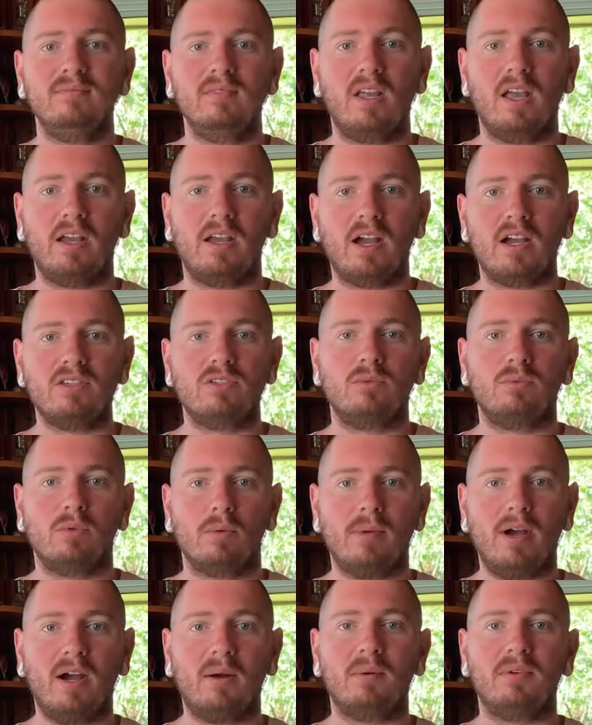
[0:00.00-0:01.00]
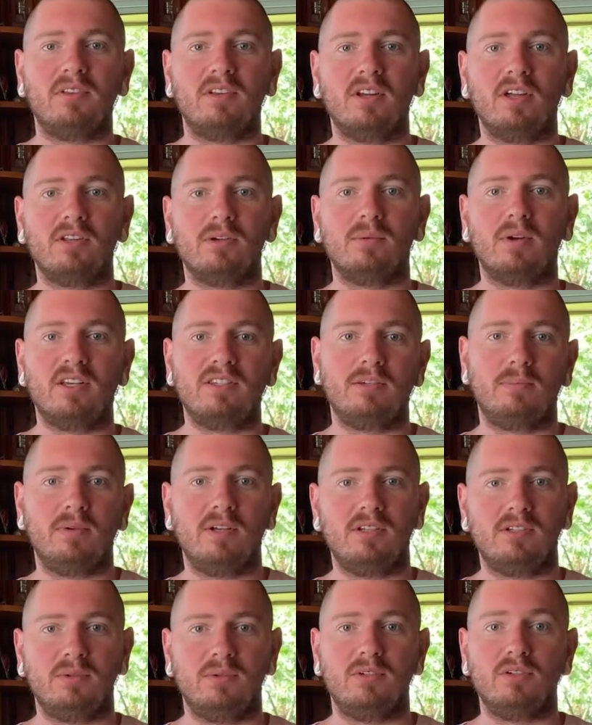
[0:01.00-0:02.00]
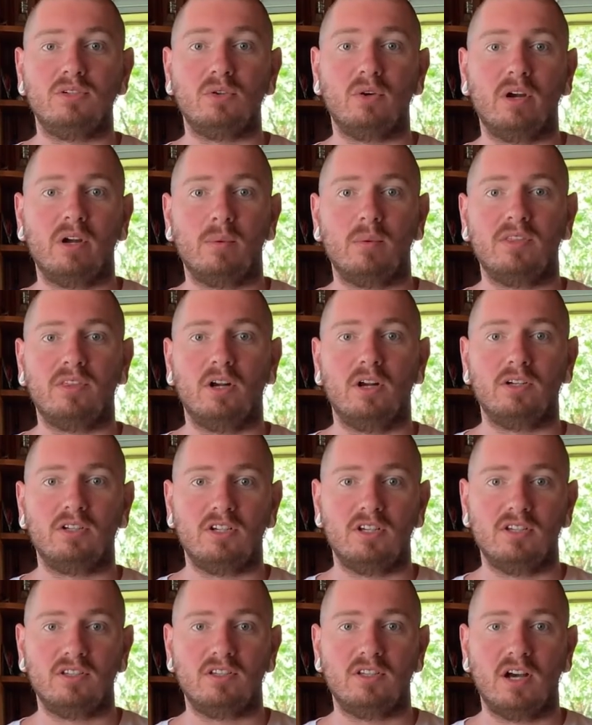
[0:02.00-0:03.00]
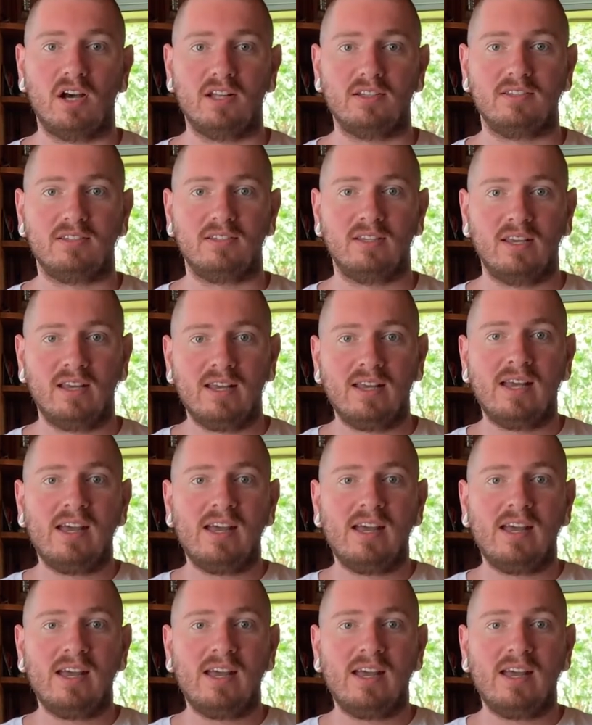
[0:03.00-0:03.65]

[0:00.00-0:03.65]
Hey guys, we're back with another recipe to enjoy with our cheese dots.